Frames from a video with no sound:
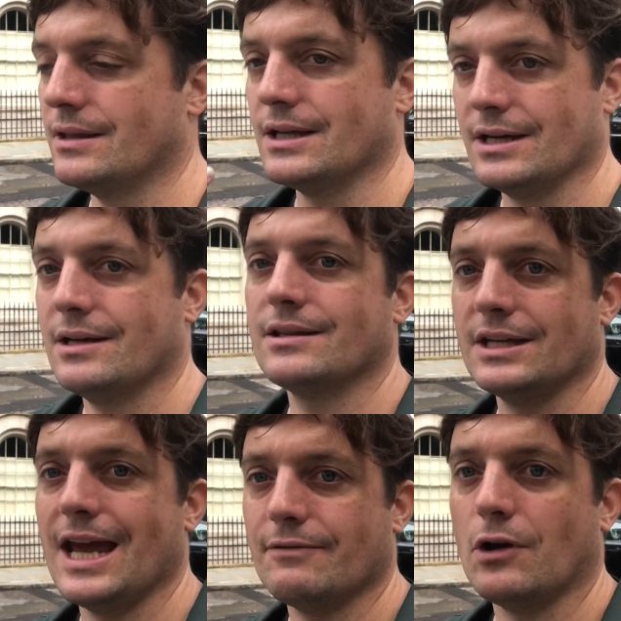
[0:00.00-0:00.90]
the,
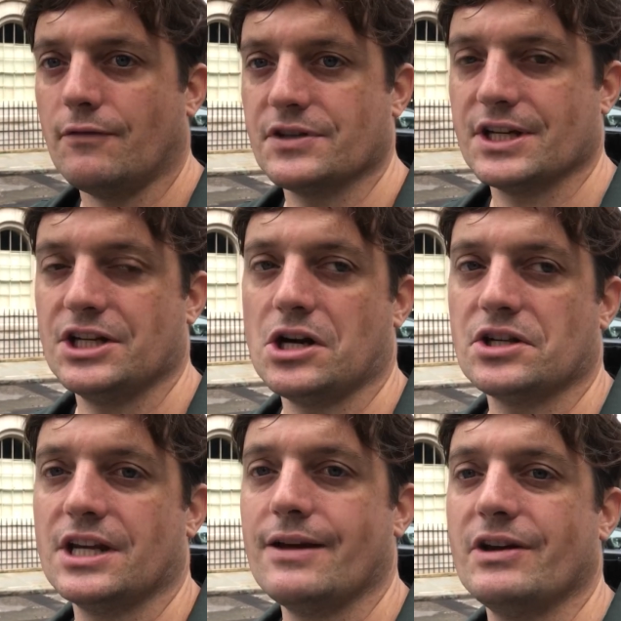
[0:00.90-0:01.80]
the naval officer in
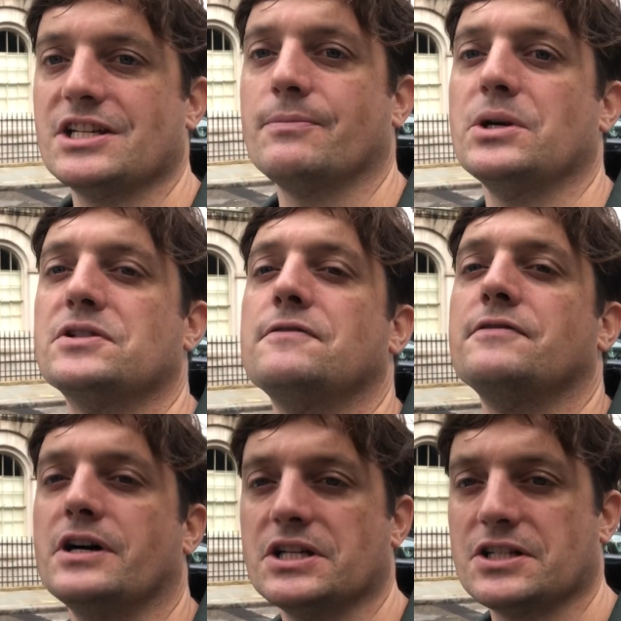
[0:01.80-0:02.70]
charge of the Navy, as opposed to
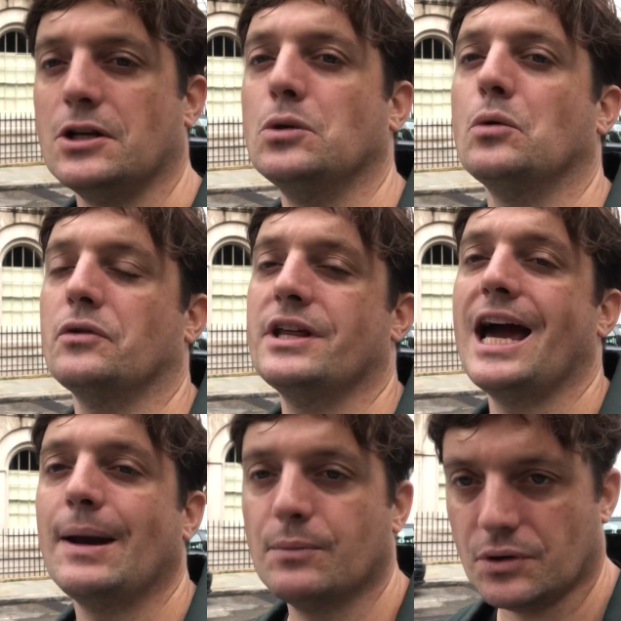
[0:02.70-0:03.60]
First Lord of
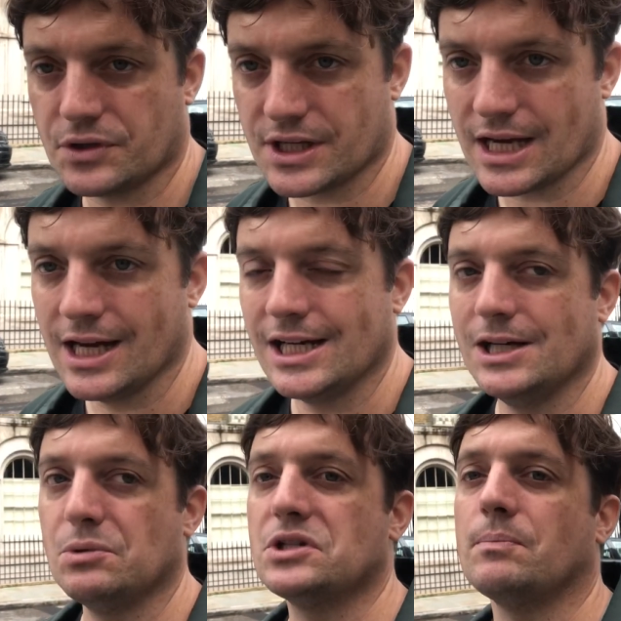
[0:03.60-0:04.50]
the Admiralty,
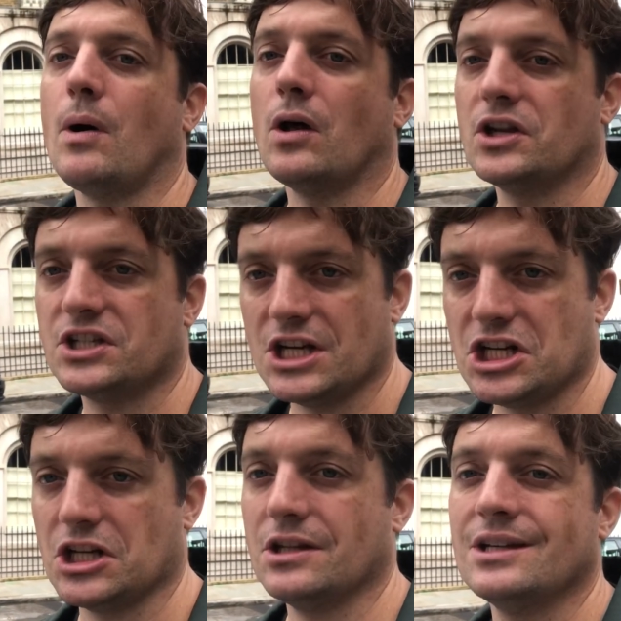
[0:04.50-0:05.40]
who was the
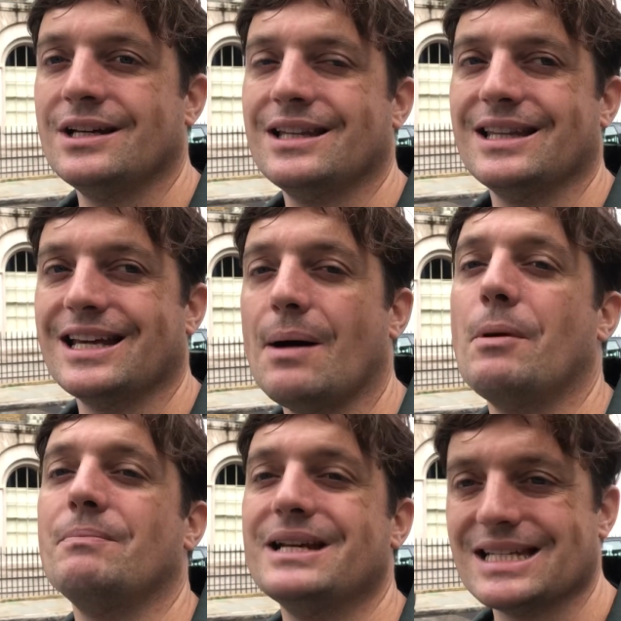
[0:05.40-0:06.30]
politician the
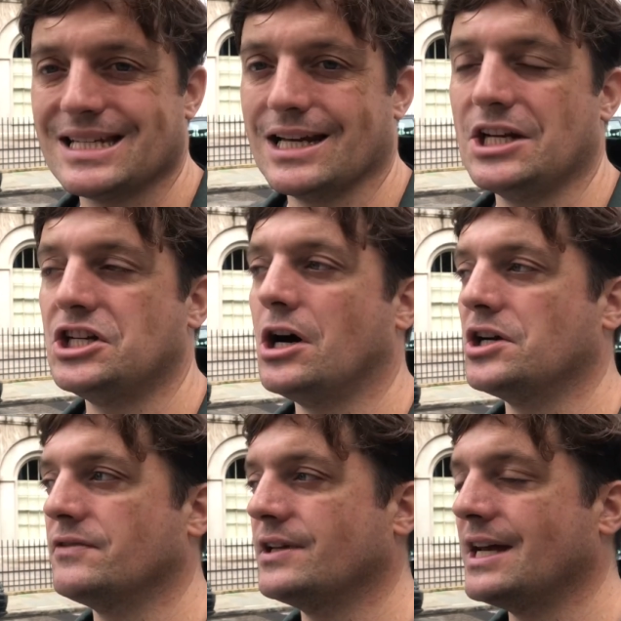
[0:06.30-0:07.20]
government minister in
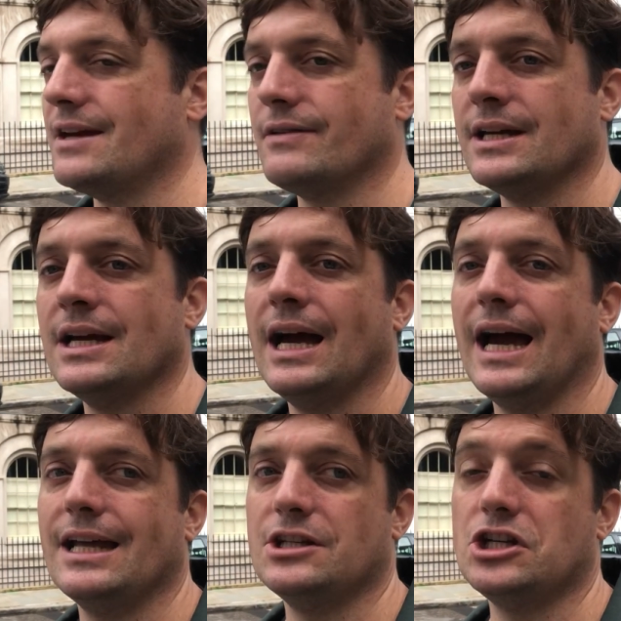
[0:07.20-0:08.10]
charge of the Navy,
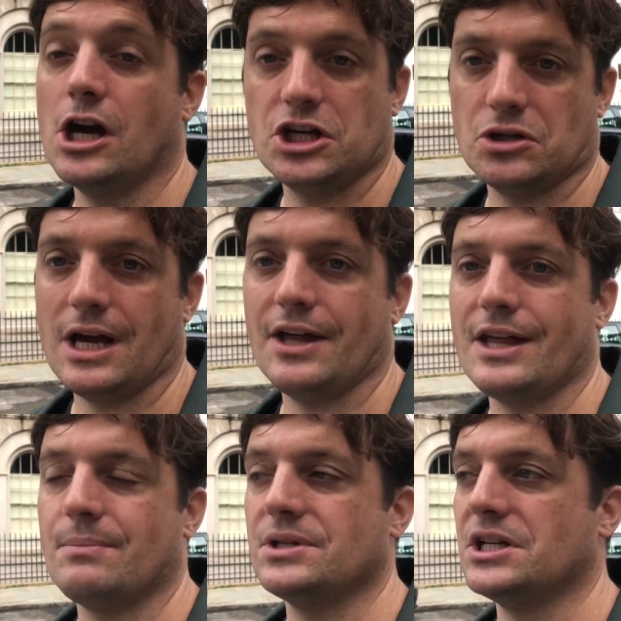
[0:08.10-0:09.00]
and Churchill held
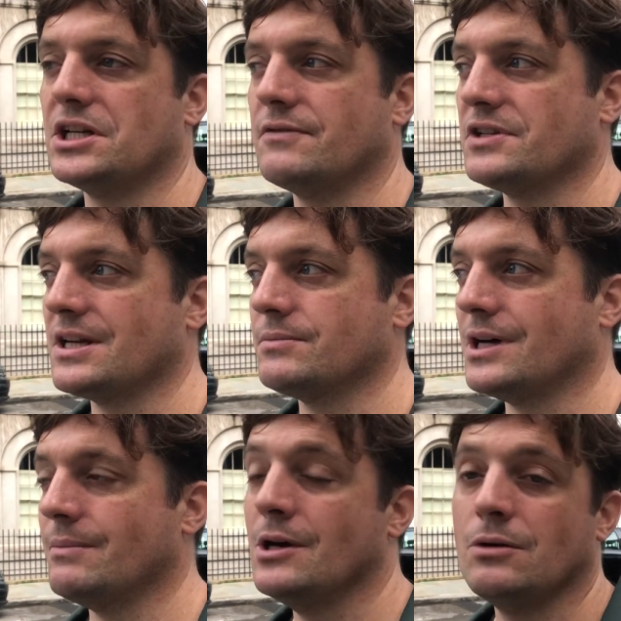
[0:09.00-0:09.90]
that position for some
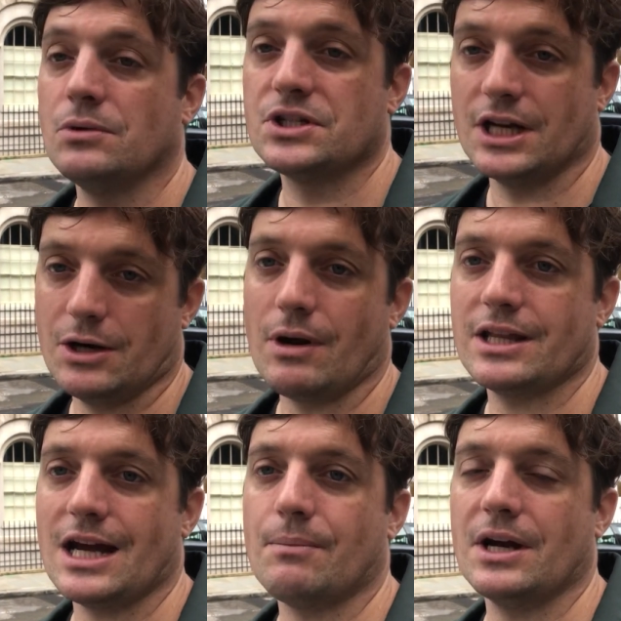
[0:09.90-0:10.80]
time. Well, certainly right
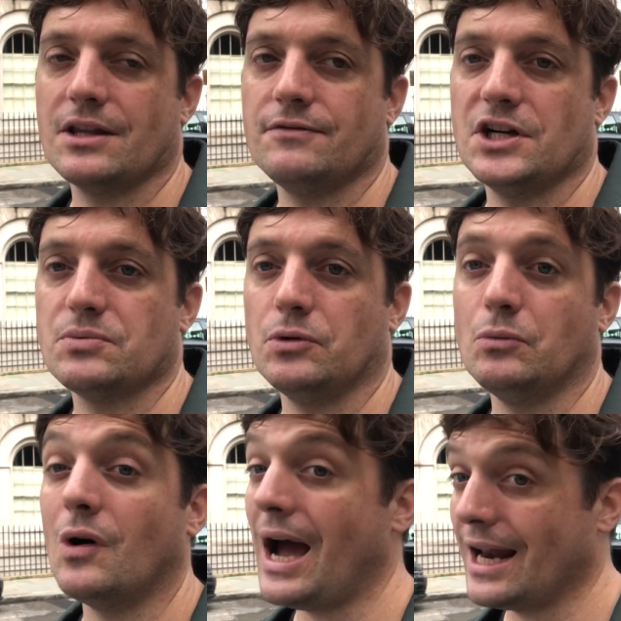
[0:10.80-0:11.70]
at the outbreak of the First World
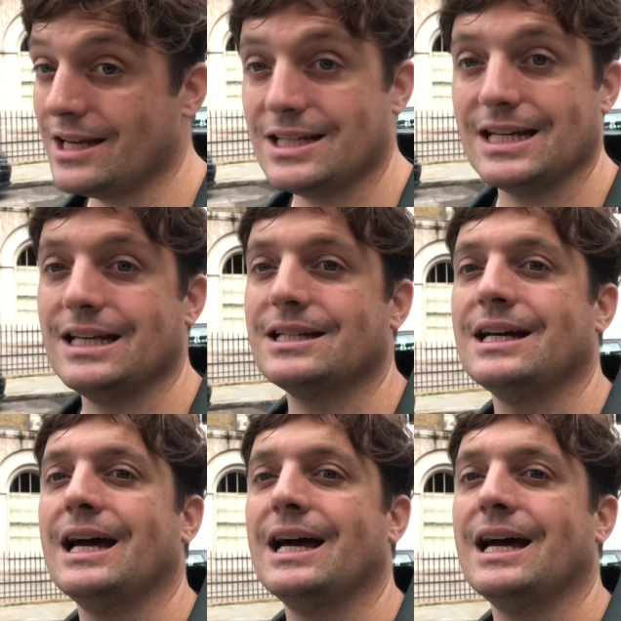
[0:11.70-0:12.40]
War, and indeed